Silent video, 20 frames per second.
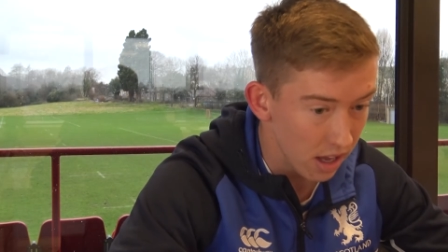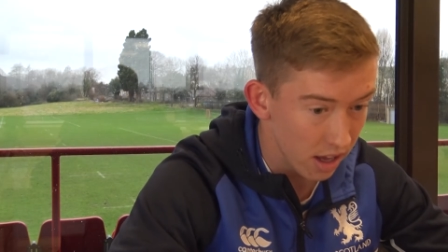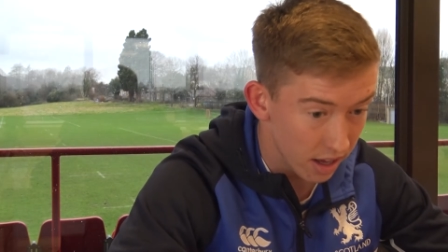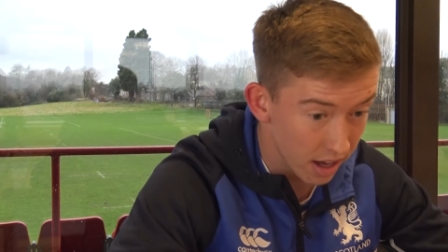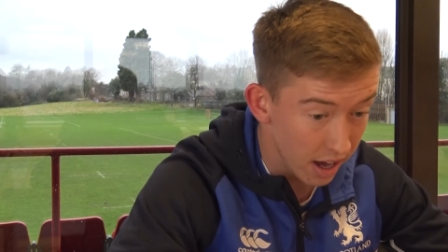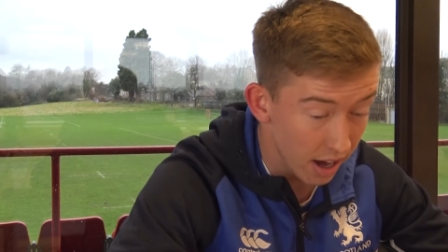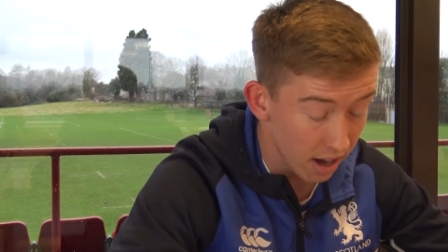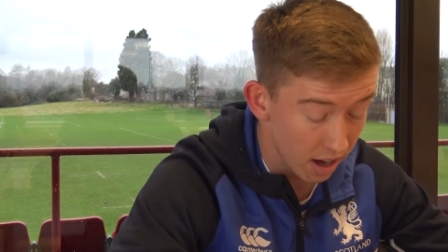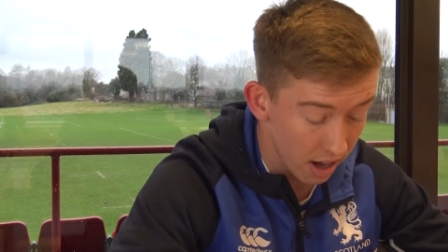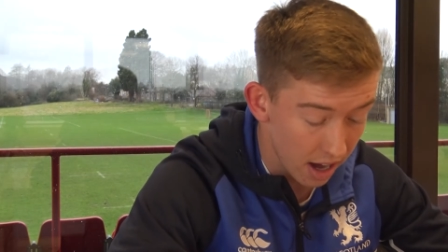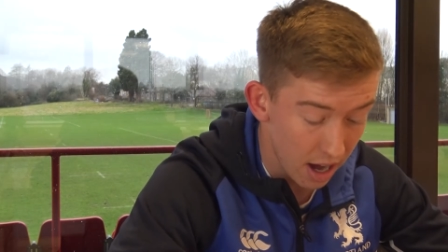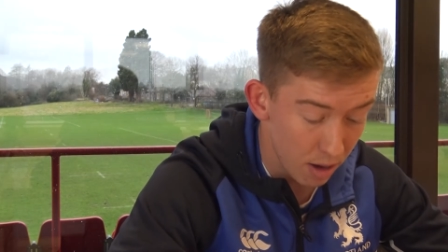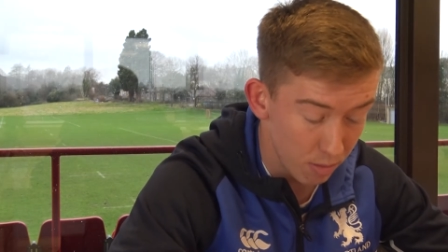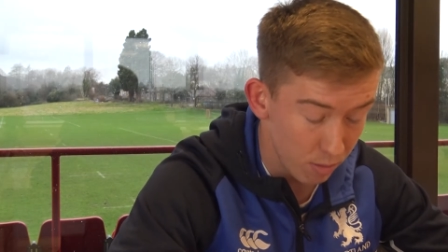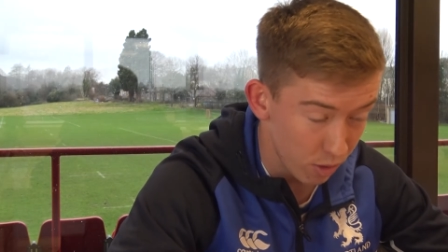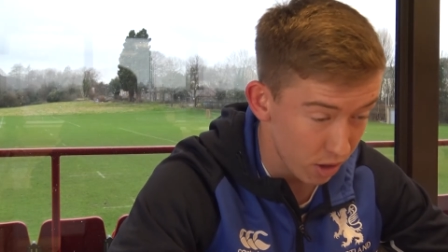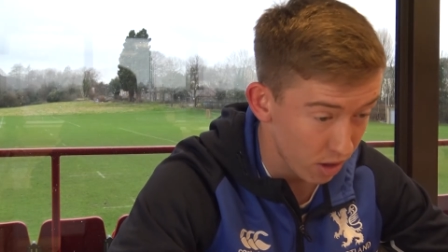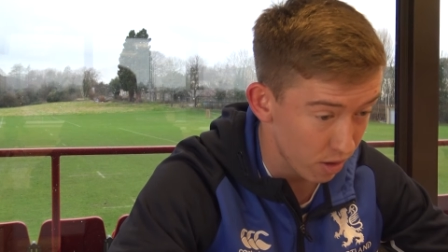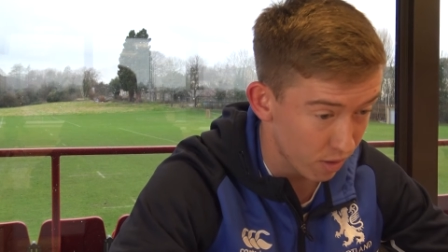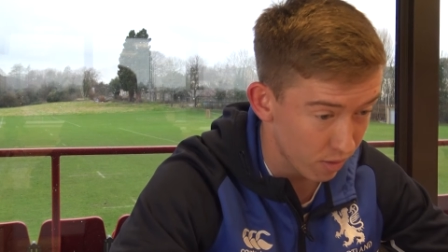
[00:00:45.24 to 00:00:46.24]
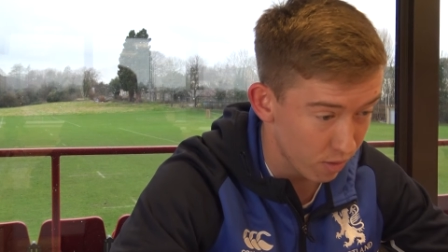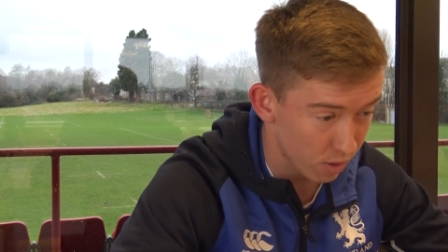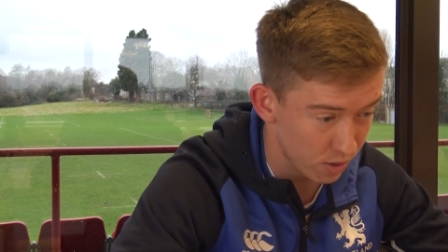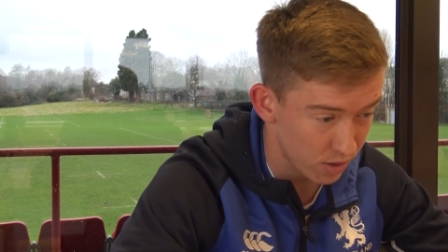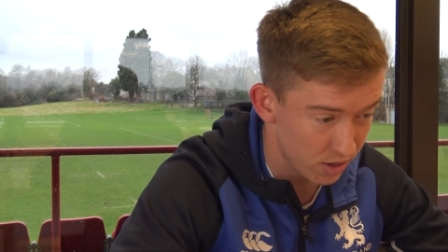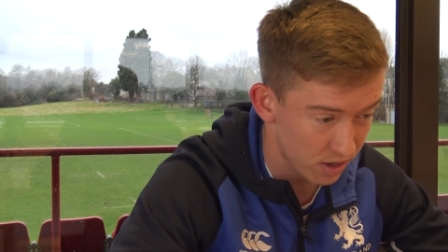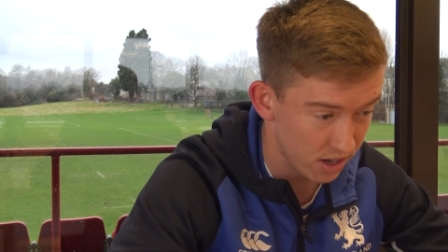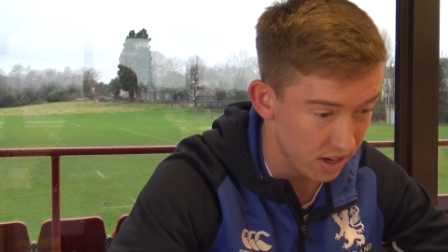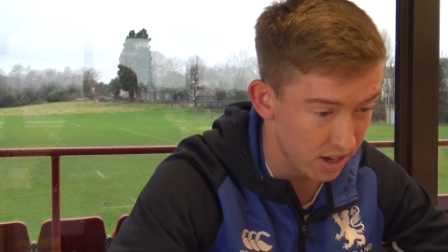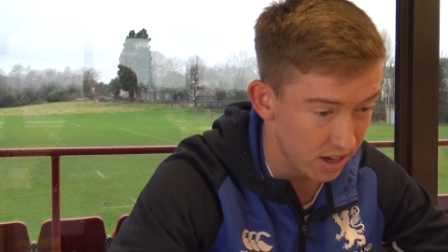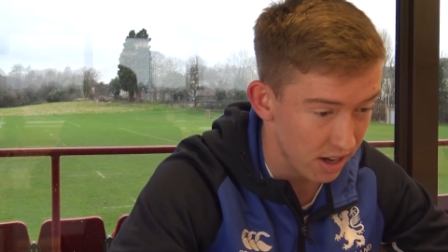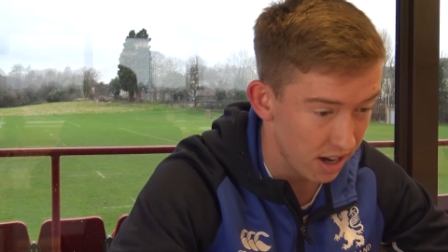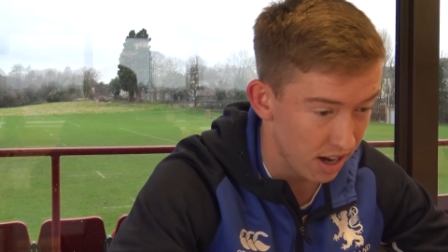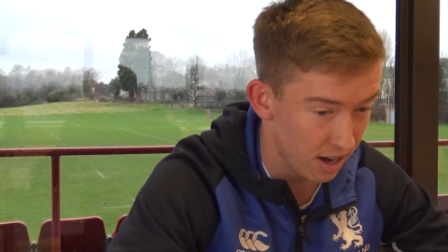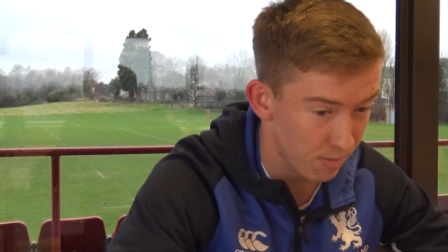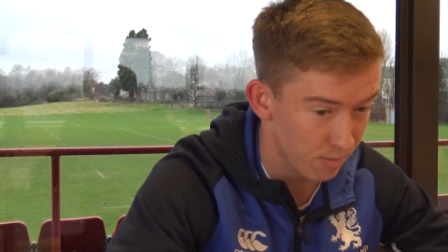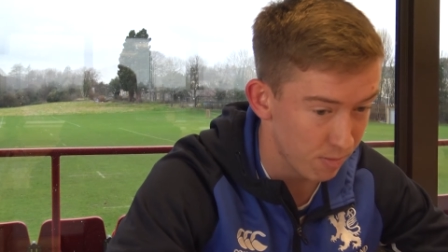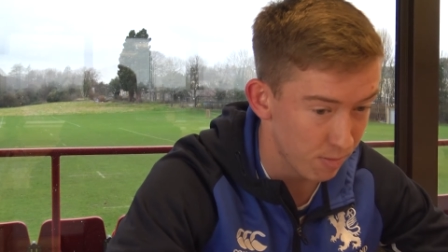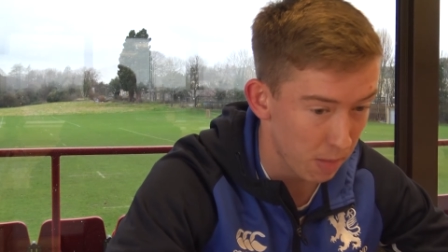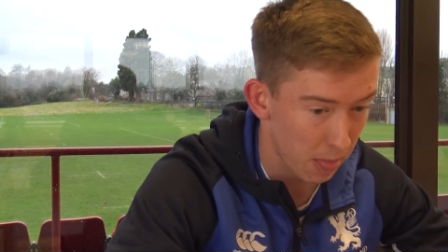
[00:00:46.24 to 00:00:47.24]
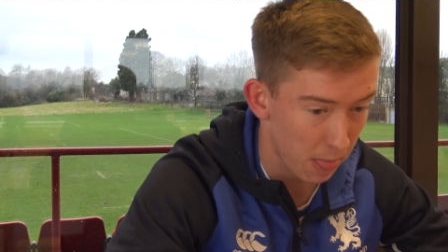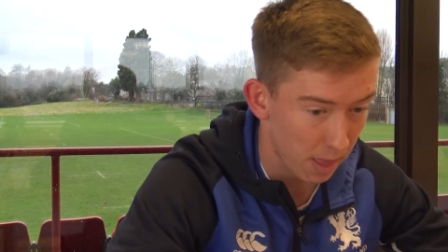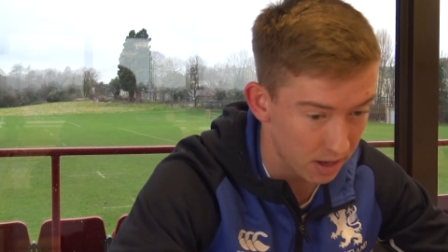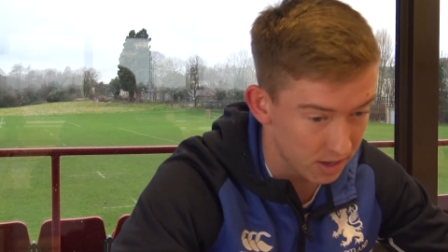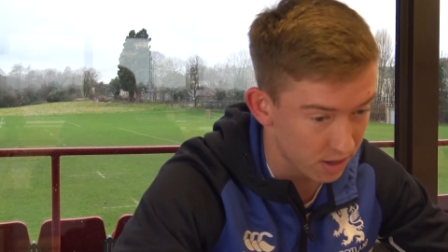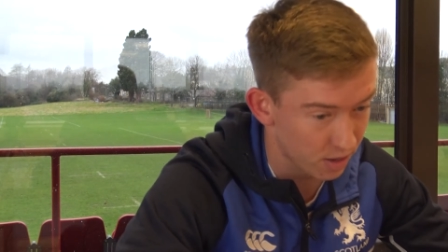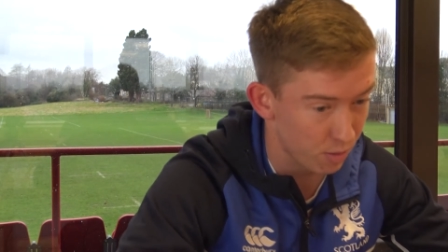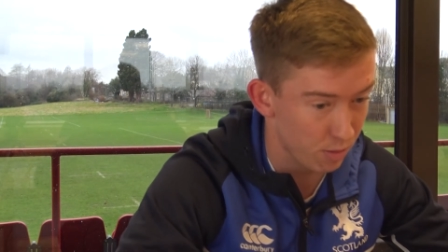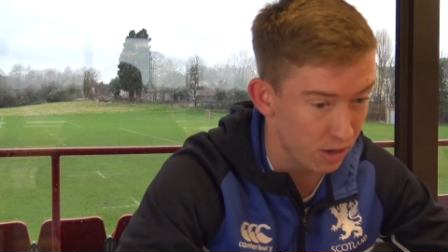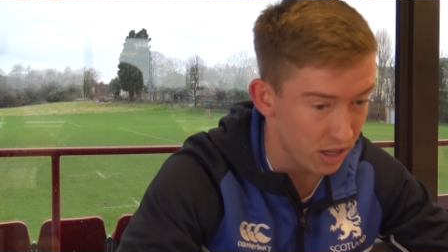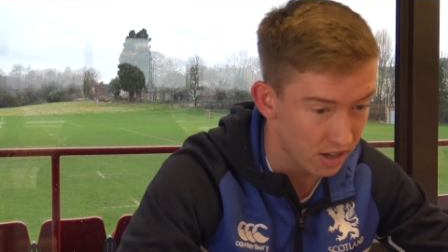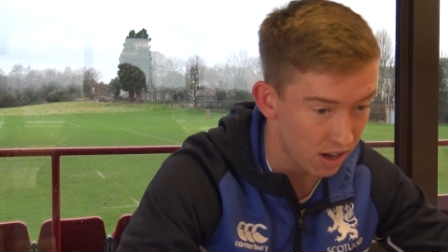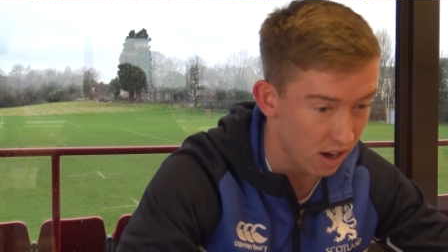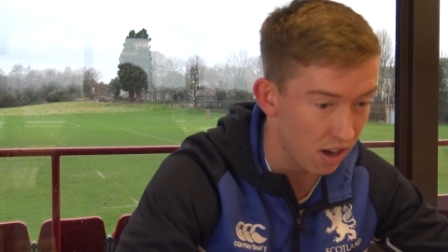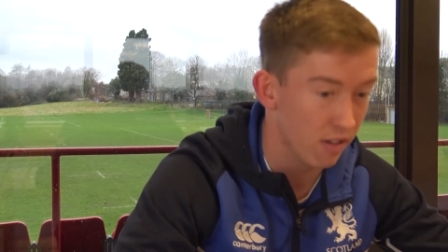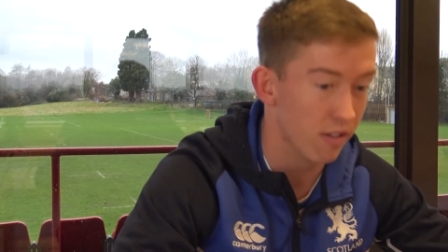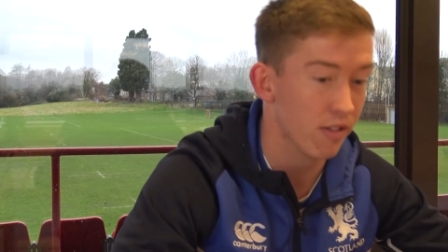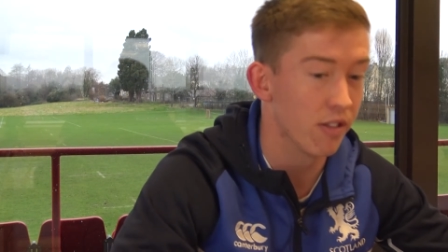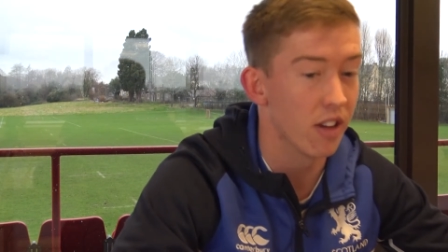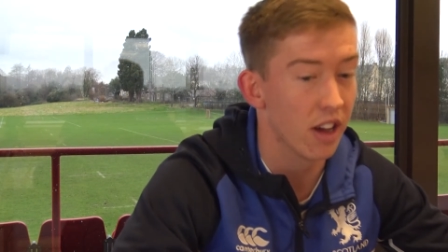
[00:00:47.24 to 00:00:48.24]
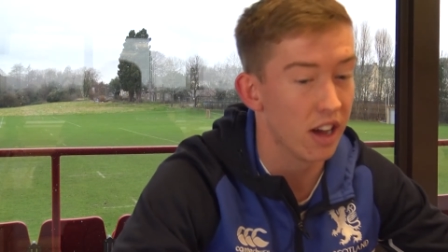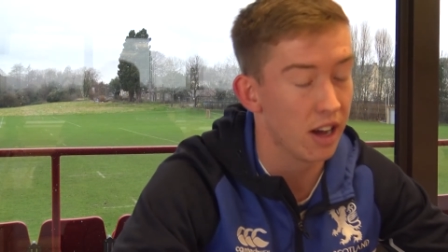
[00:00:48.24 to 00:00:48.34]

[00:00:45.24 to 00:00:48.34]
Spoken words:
Yeah, I'm really looking forward to it. It's going to be tough.